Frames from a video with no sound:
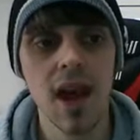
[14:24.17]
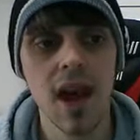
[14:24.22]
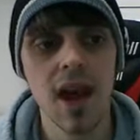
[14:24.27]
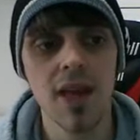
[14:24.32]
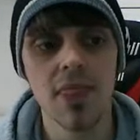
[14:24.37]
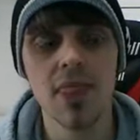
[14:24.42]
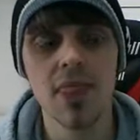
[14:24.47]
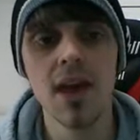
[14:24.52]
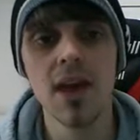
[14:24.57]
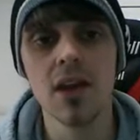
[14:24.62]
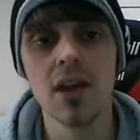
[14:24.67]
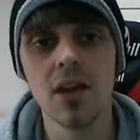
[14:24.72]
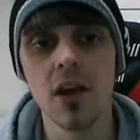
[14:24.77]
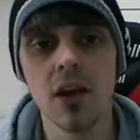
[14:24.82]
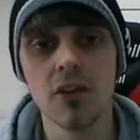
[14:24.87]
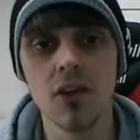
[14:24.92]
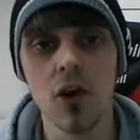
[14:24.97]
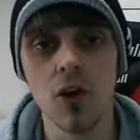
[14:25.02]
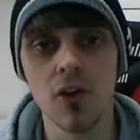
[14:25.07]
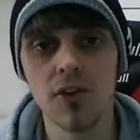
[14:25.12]
and then
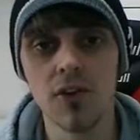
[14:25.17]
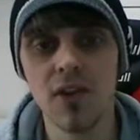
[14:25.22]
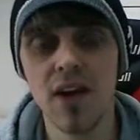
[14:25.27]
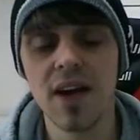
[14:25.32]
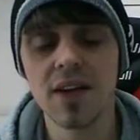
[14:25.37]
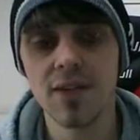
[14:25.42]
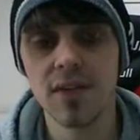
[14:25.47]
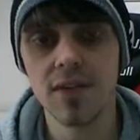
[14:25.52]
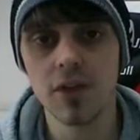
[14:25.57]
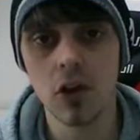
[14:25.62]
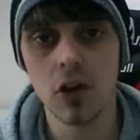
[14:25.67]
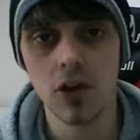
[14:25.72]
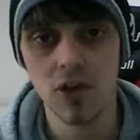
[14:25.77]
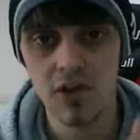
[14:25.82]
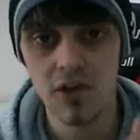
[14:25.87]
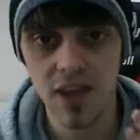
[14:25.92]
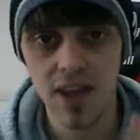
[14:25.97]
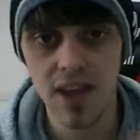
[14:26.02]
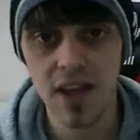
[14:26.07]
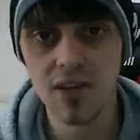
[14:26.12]
I've got
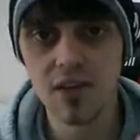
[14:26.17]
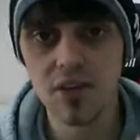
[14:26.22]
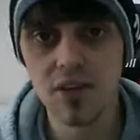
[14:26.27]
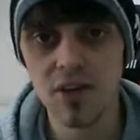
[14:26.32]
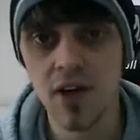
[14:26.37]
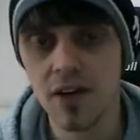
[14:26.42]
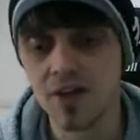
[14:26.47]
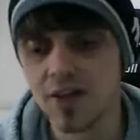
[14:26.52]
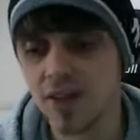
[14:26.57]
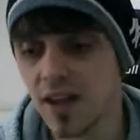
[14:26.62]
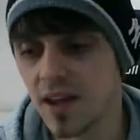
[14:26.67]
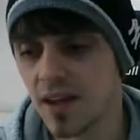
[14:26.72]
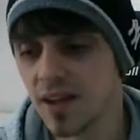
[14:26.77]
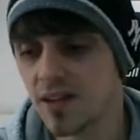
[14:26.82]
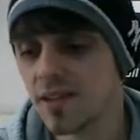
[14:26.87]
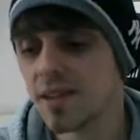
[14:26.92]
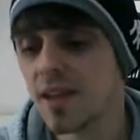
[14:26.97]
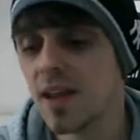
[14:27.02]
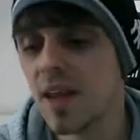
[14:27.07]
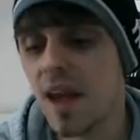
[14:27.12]
$1,000 in 5
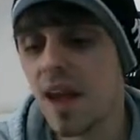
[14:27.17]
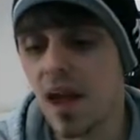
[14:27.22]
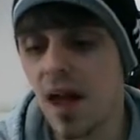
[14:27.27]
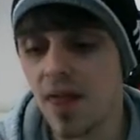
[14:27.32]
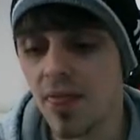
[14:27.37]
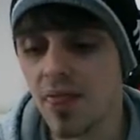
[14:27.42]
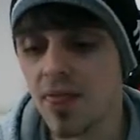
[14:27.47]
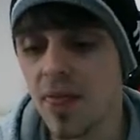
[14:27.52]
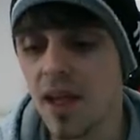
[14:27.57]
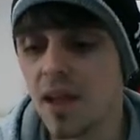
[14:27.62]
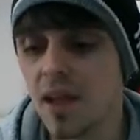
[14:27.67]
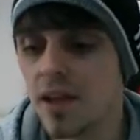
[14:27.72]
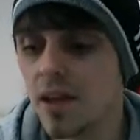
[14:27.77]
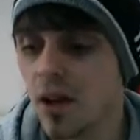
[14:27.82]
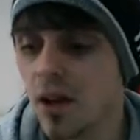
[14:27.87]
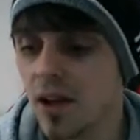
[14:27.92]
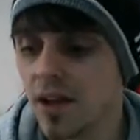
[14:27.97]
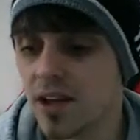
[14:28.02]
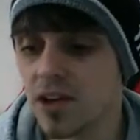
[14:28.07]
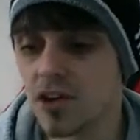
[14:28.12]
days, and then
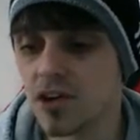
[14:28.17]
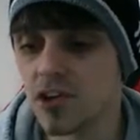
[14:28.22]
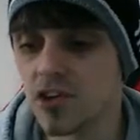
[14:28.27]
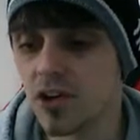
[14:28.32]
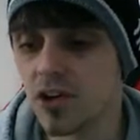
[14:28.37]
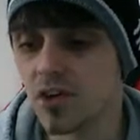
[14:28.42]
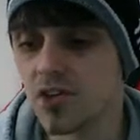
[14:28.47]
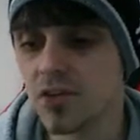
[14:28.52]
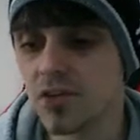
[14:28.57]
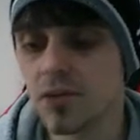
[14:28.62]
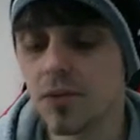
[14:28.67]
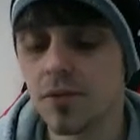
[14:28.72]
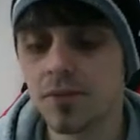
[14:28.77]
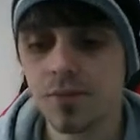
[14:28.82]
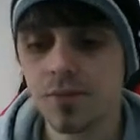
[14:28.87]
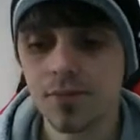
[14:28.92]
I can just